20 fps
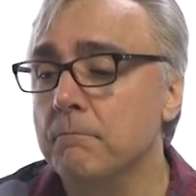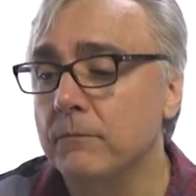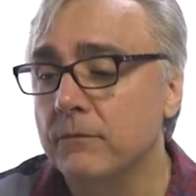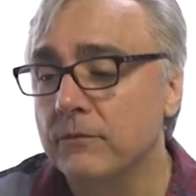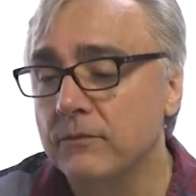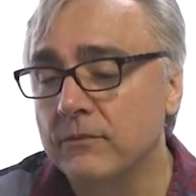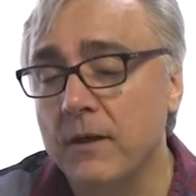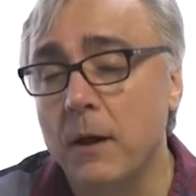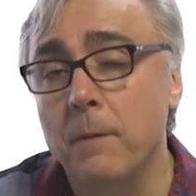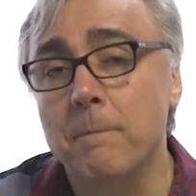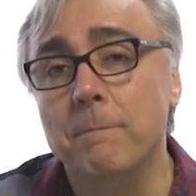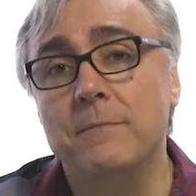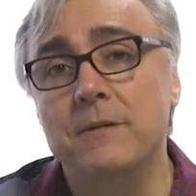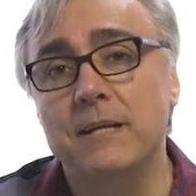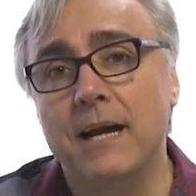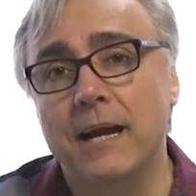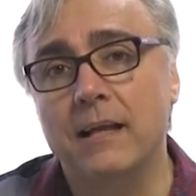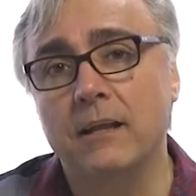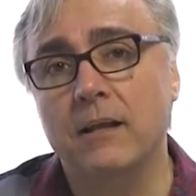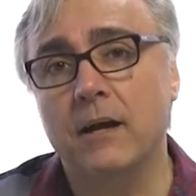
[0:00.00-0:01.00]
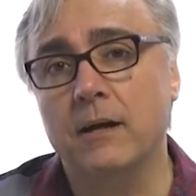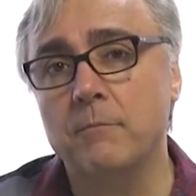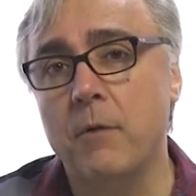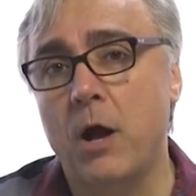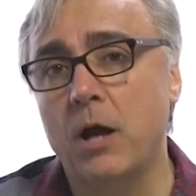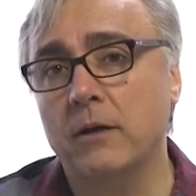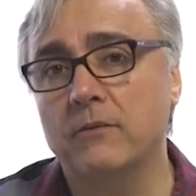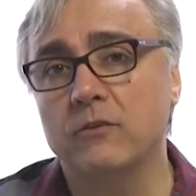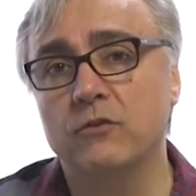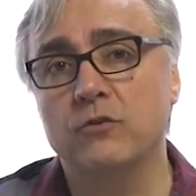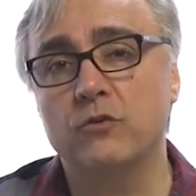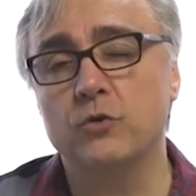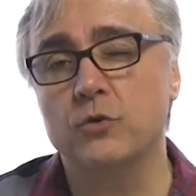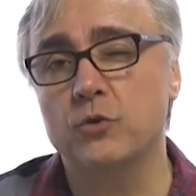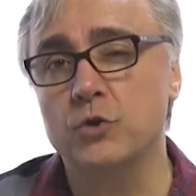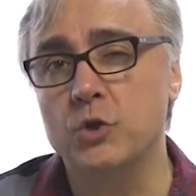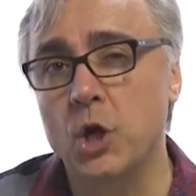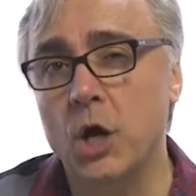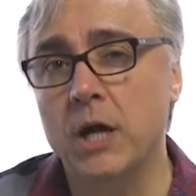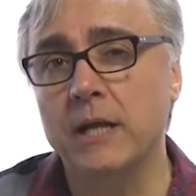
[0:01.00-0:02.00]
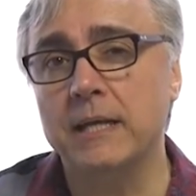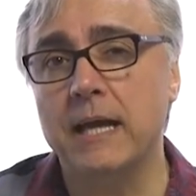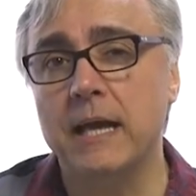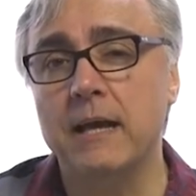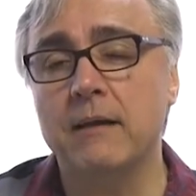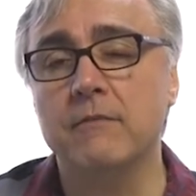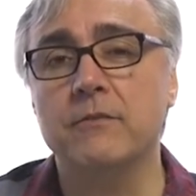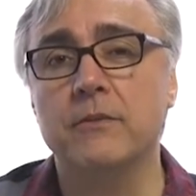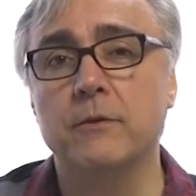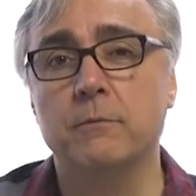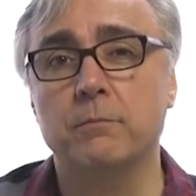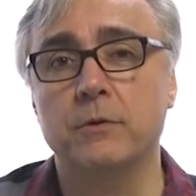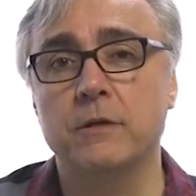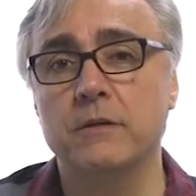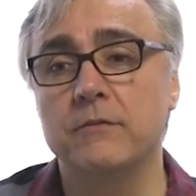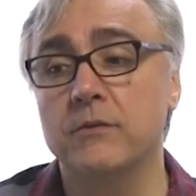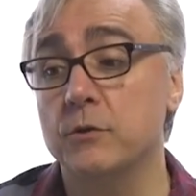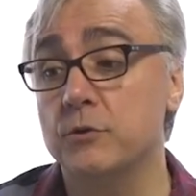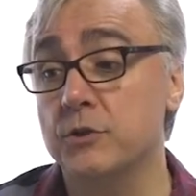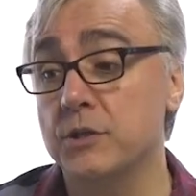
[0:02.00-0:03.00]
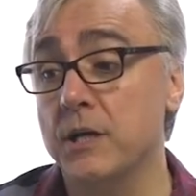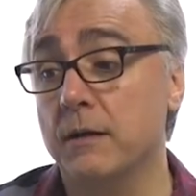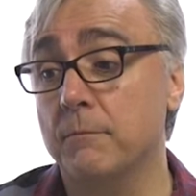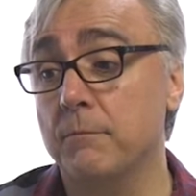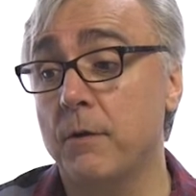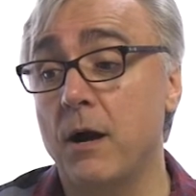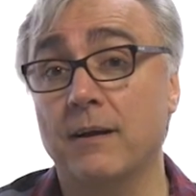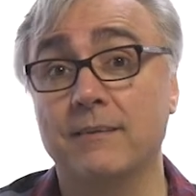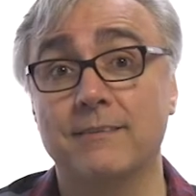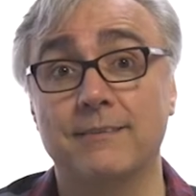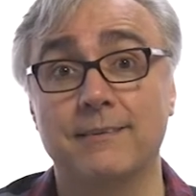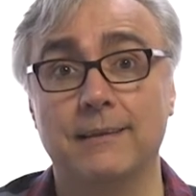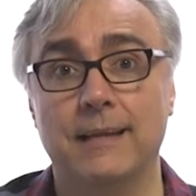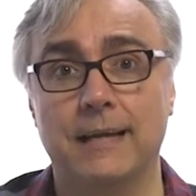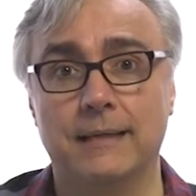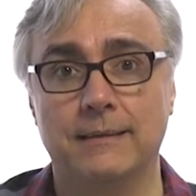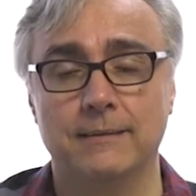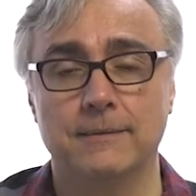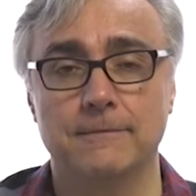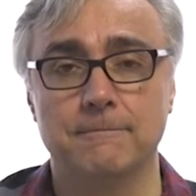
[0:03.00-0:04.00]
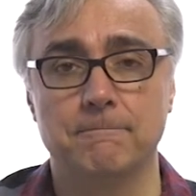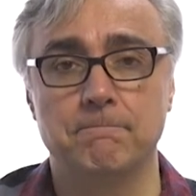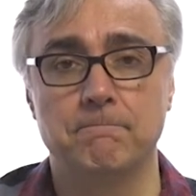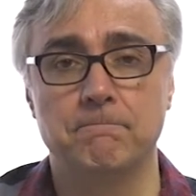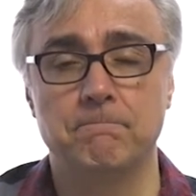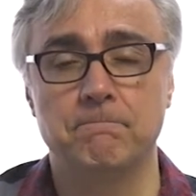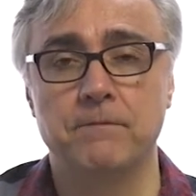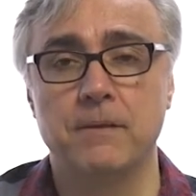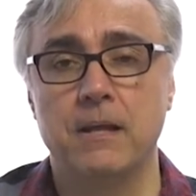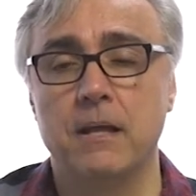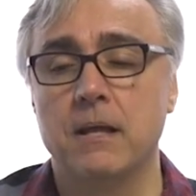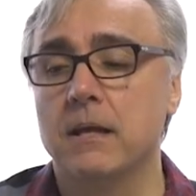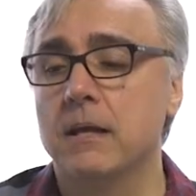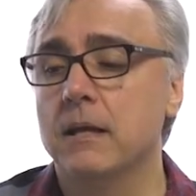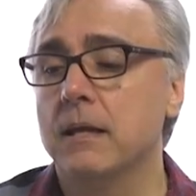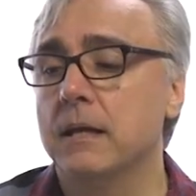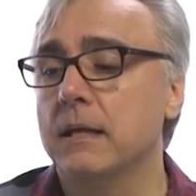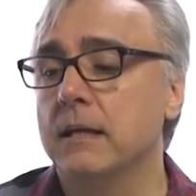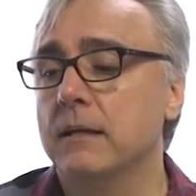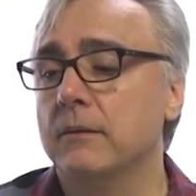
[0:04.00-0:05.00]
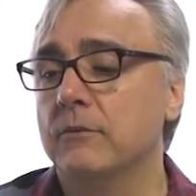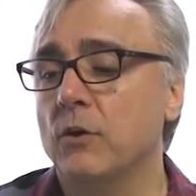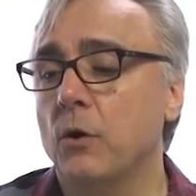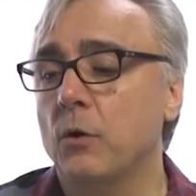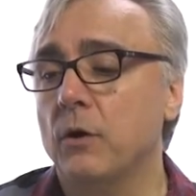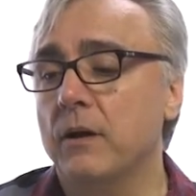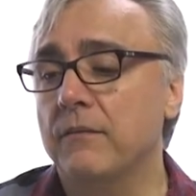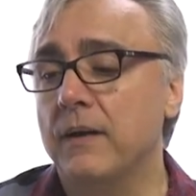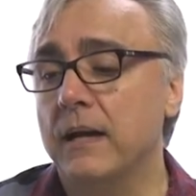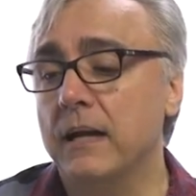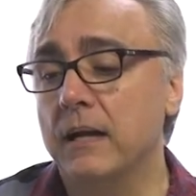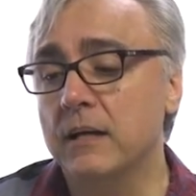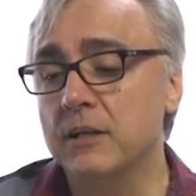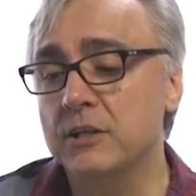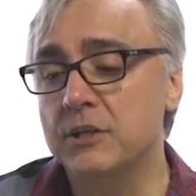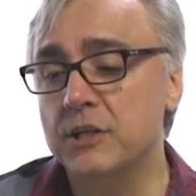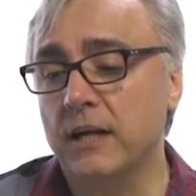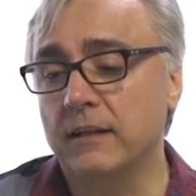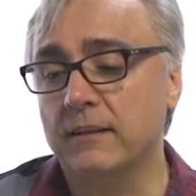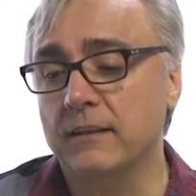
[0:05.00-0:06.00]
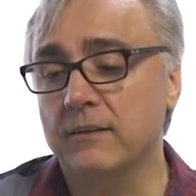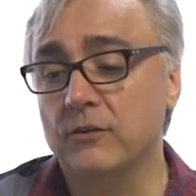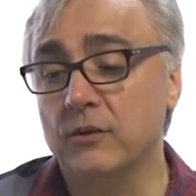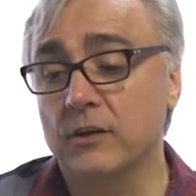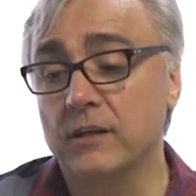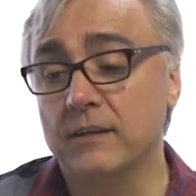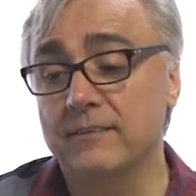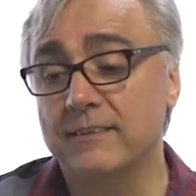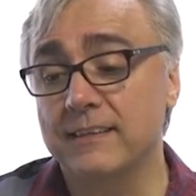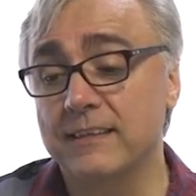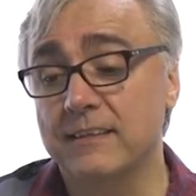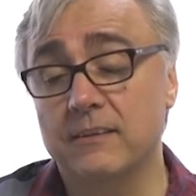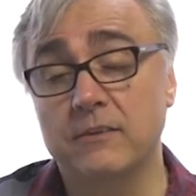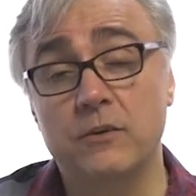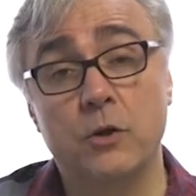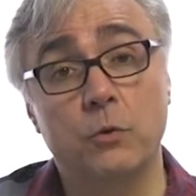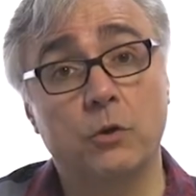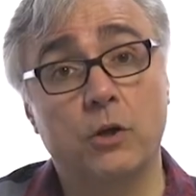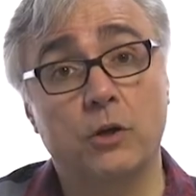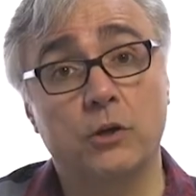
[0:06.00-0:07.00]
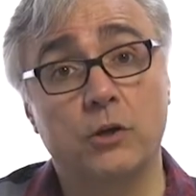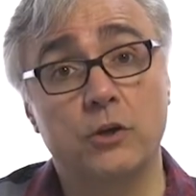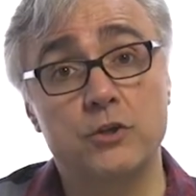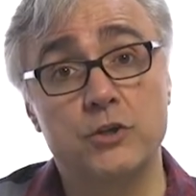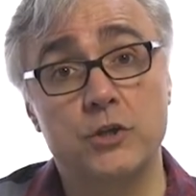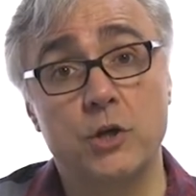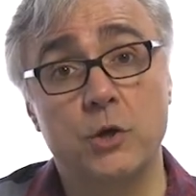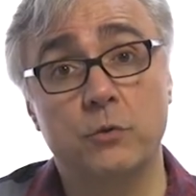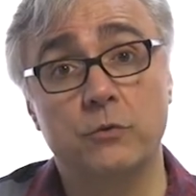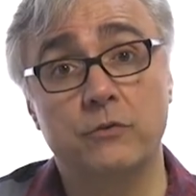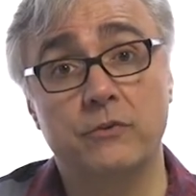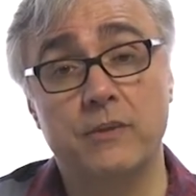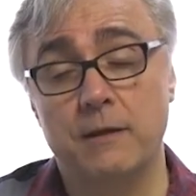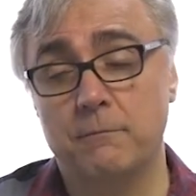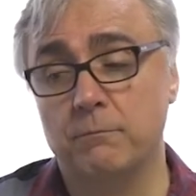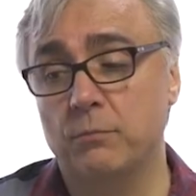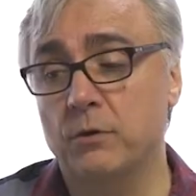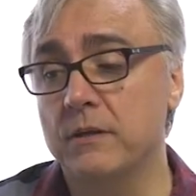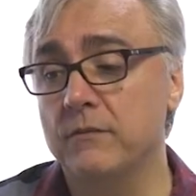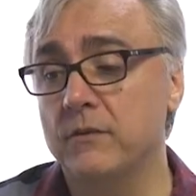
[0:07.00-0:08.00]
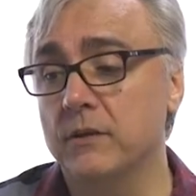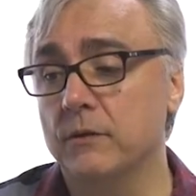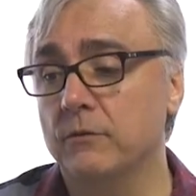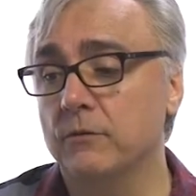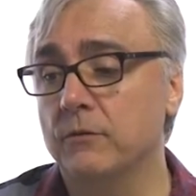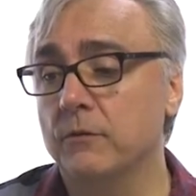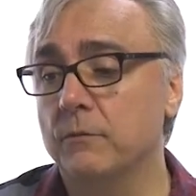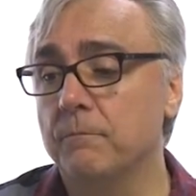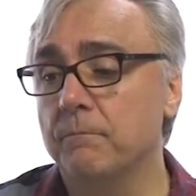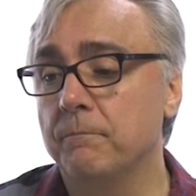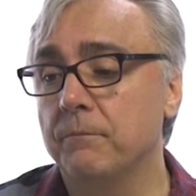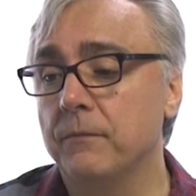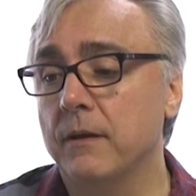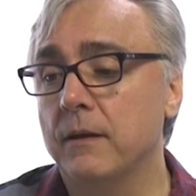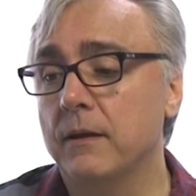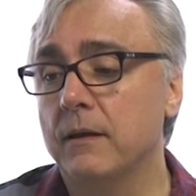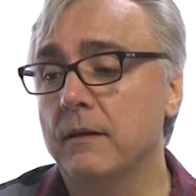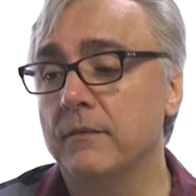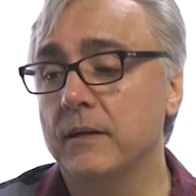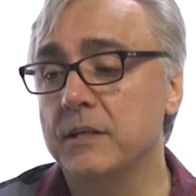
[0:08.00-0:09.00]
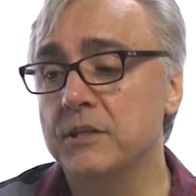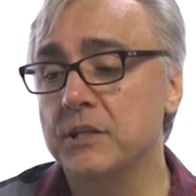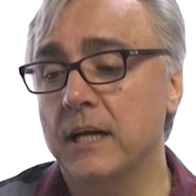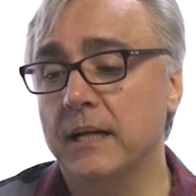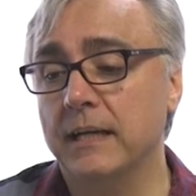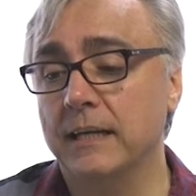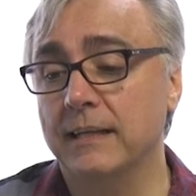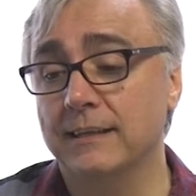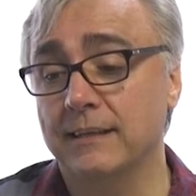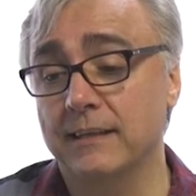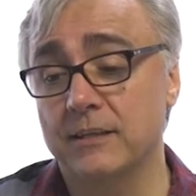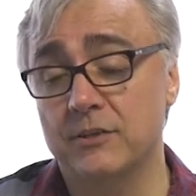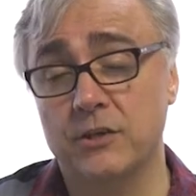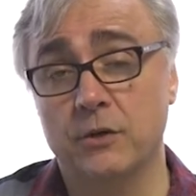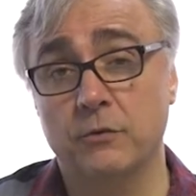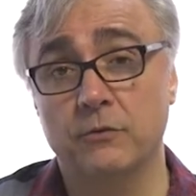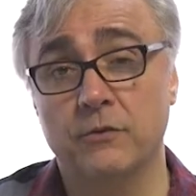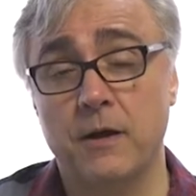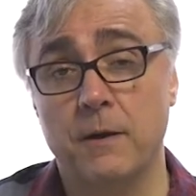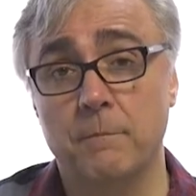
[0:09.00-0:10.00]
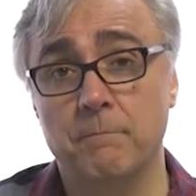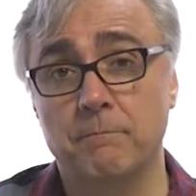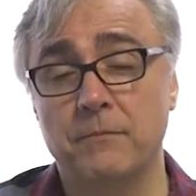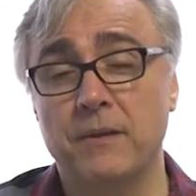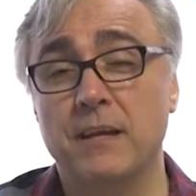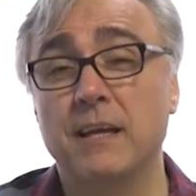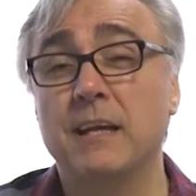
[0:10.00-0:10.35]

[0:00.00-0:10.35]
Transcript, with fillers: some dialog boxes do not have the preview checkbox selected. So if I uncheck this, you're going to see it no longer shows that preview. If I check it, it shows up.